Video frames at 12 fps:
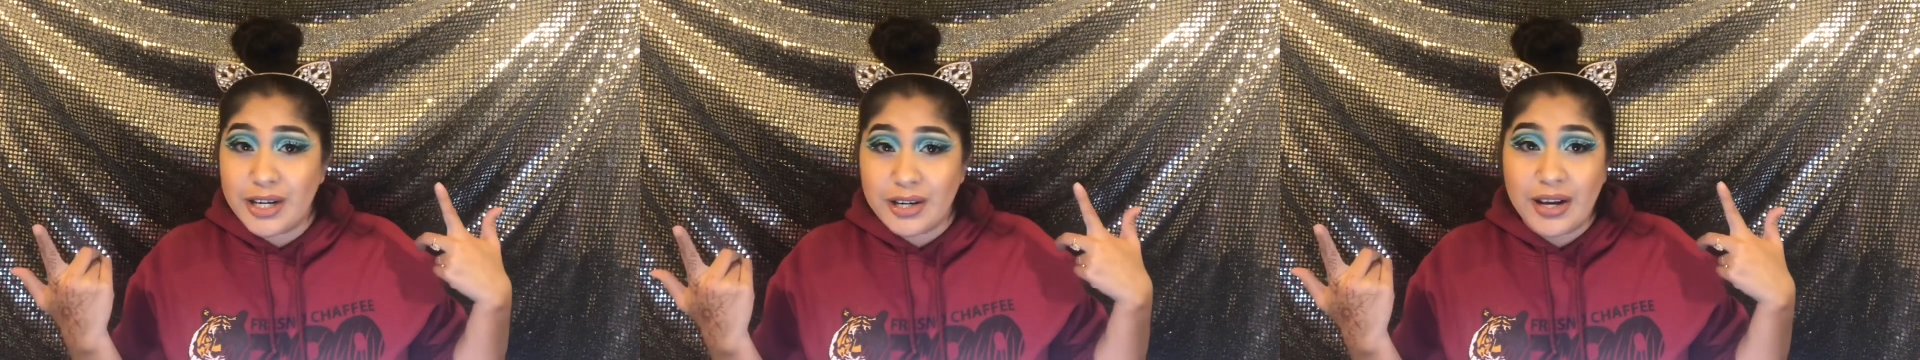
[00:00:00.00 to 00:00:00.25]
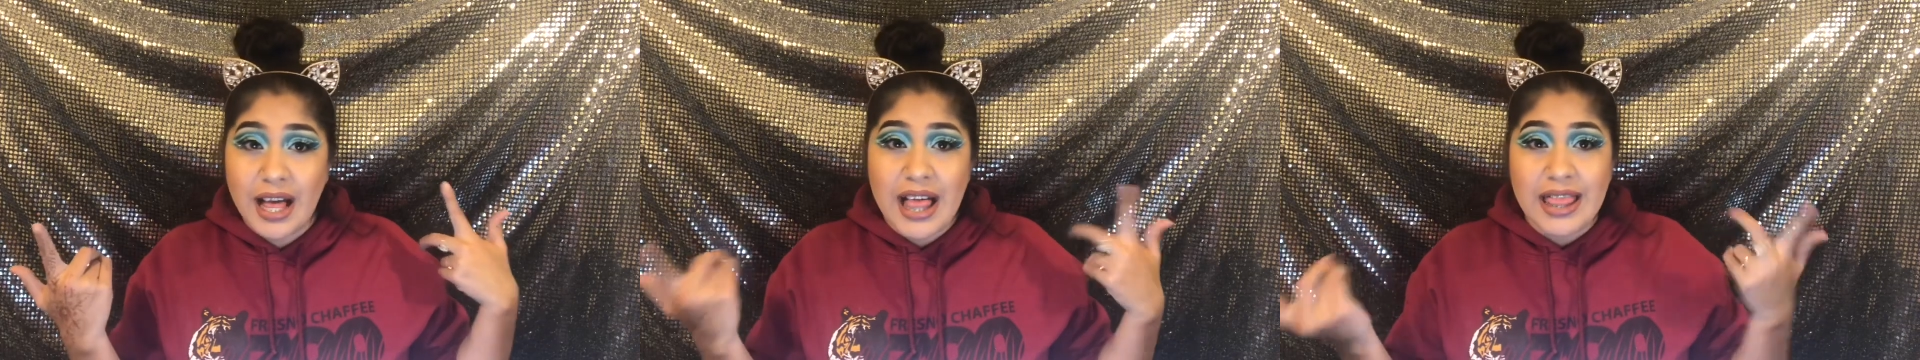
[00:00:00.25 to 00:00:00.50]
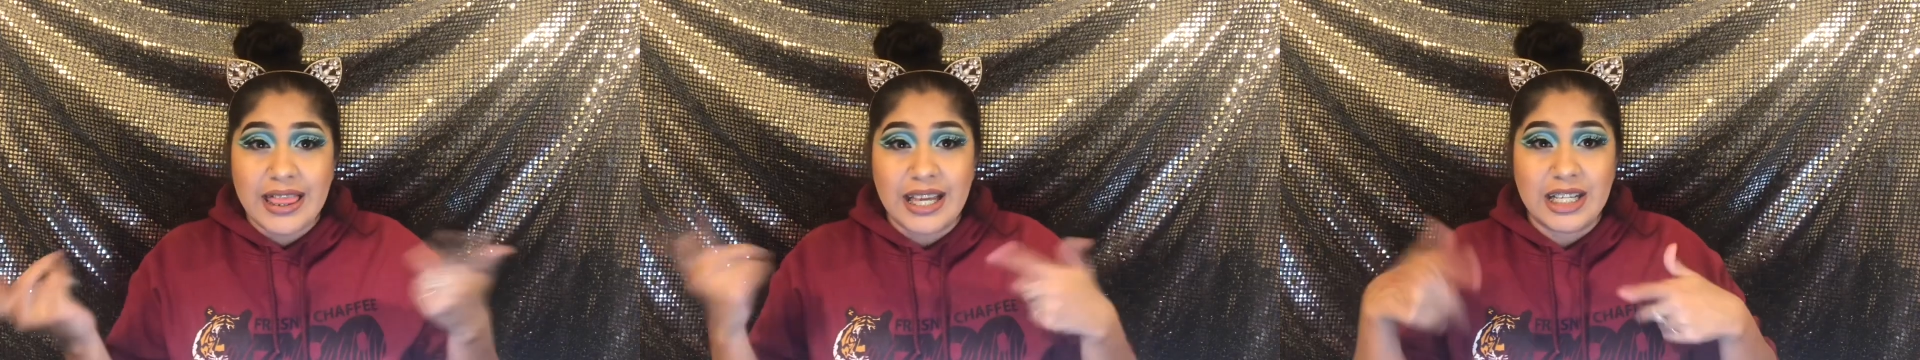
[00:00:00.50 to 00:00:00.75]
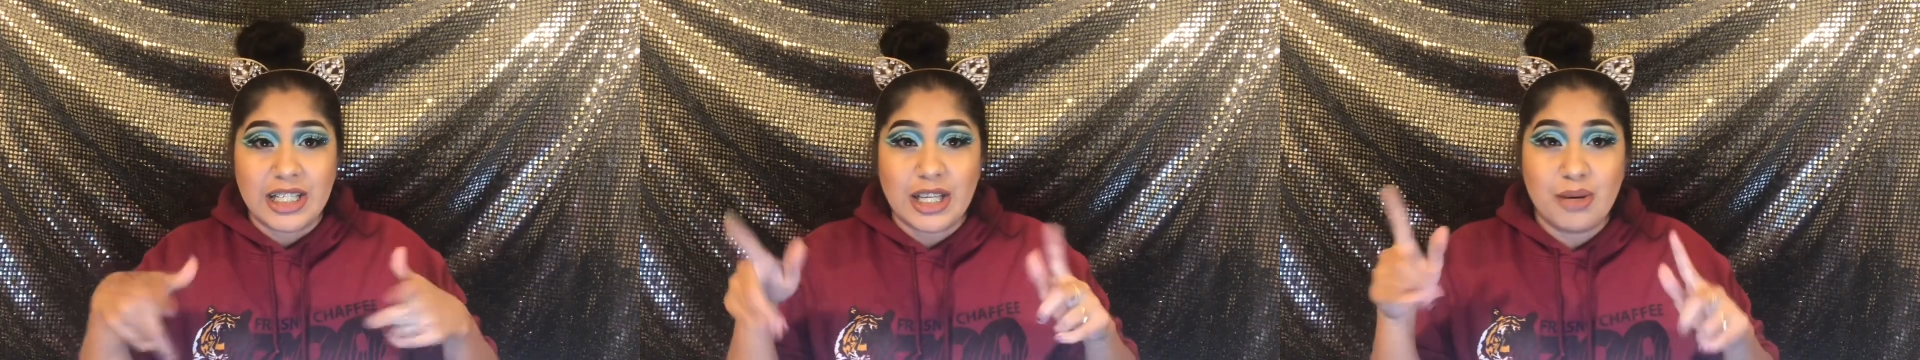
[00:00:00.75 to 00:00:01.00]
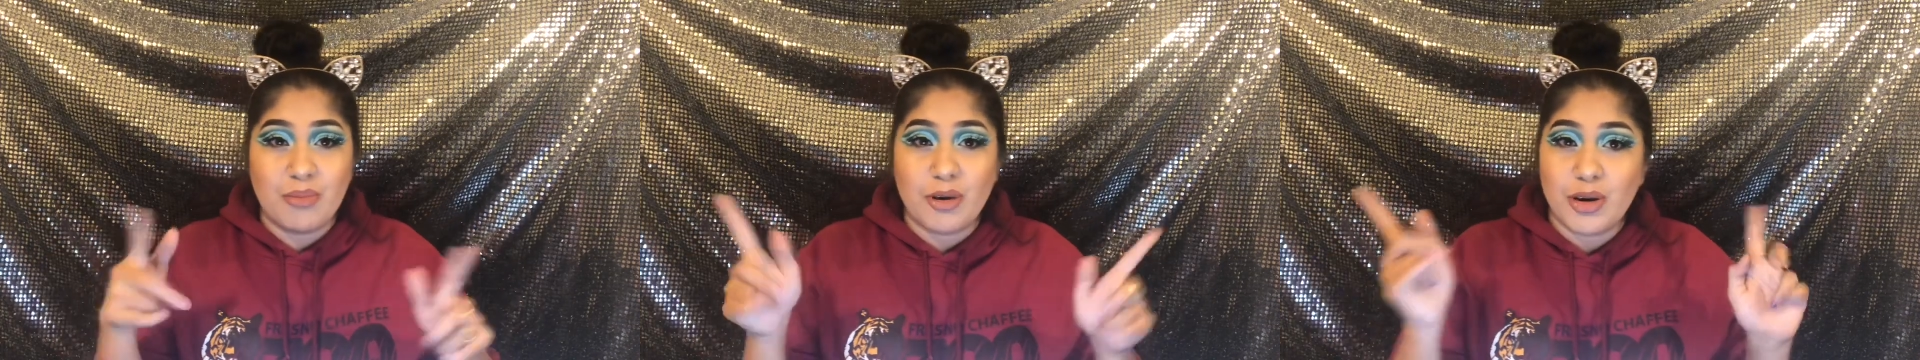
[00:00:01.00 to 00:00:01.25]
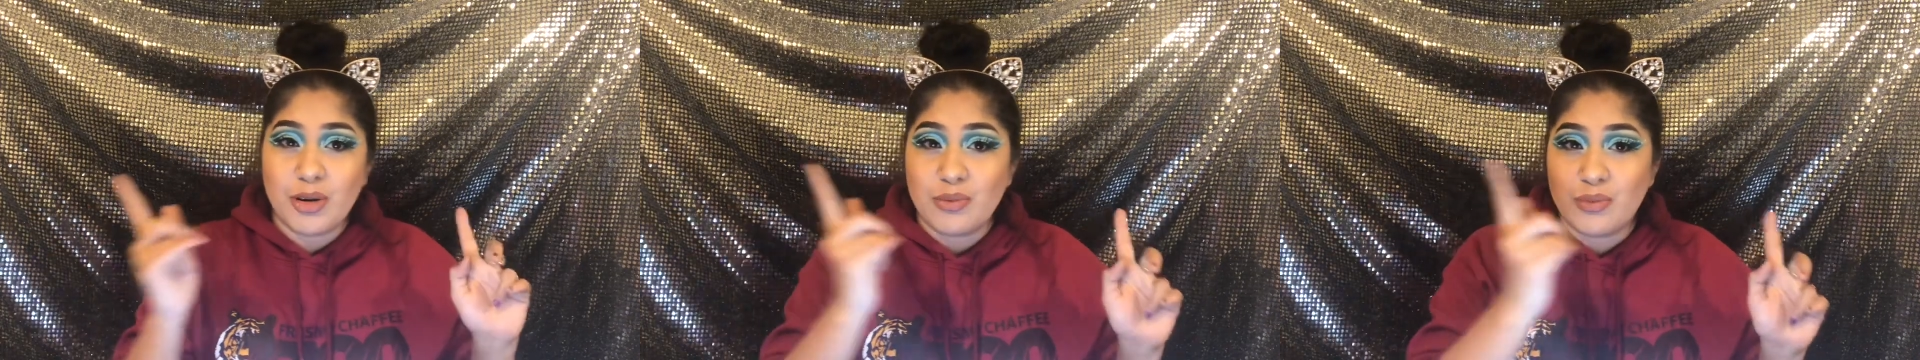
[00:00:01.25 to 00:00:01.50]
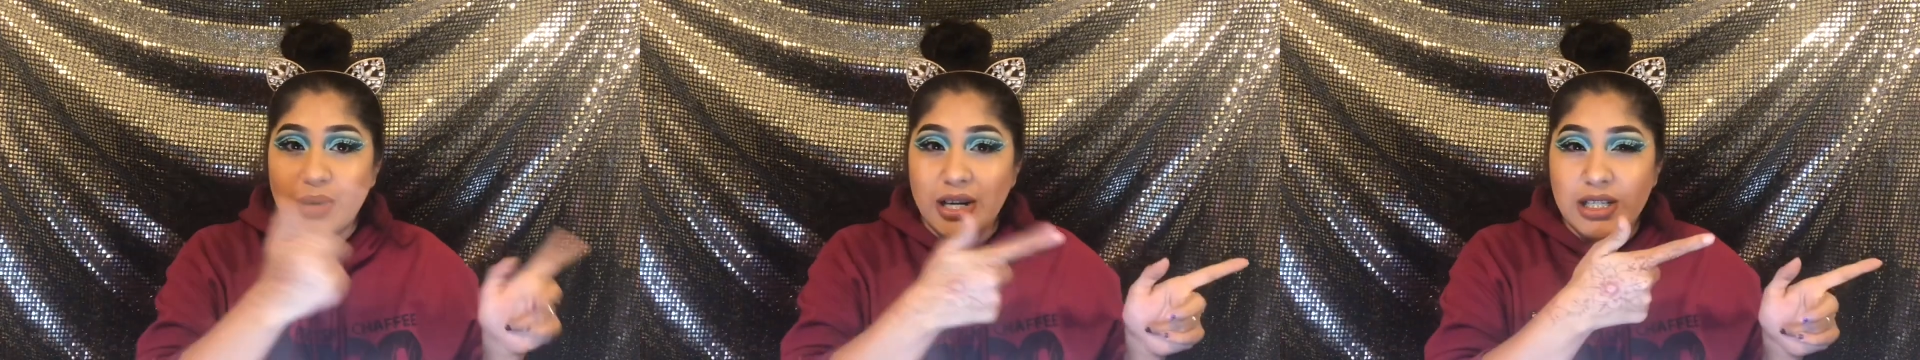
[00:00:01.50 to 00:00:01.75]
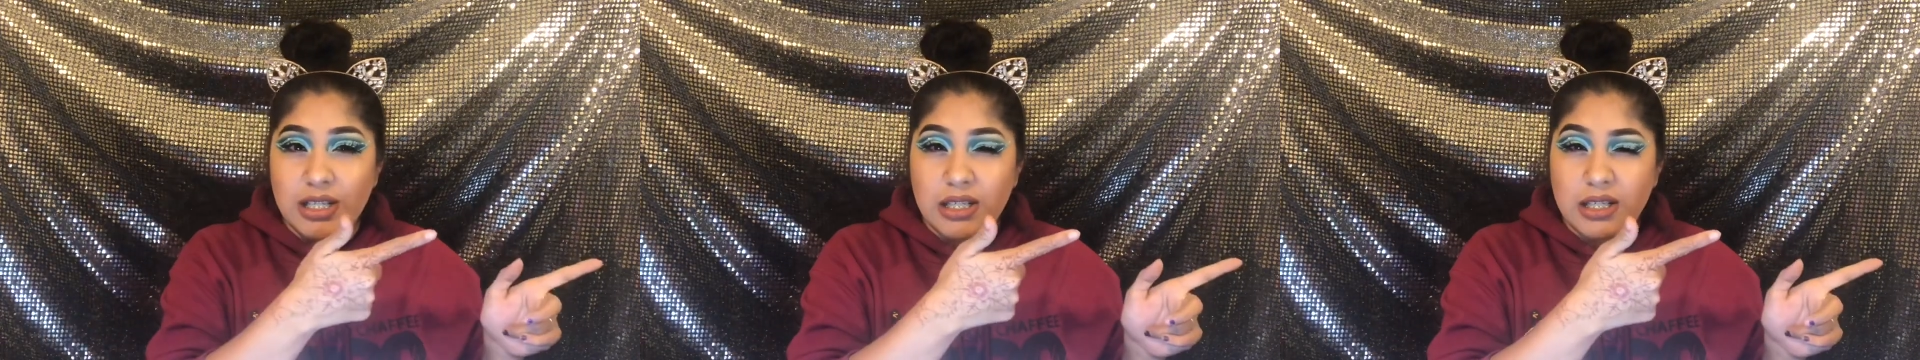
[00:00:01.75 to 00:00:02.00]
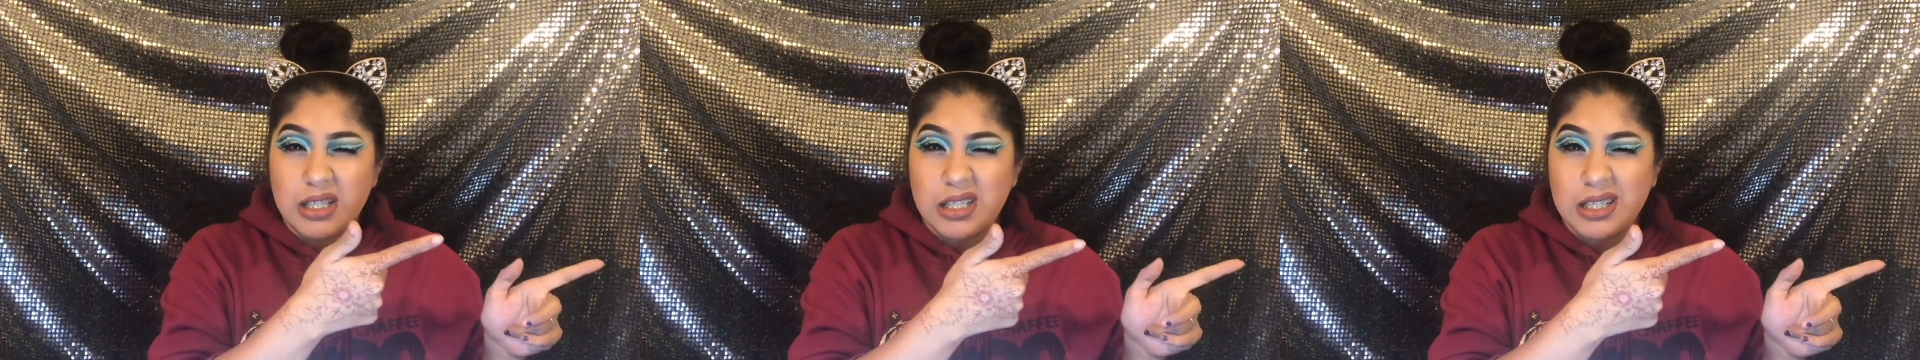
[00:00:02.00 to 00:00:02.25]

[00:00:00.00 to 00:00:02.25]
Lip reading: here, then just keep on watching.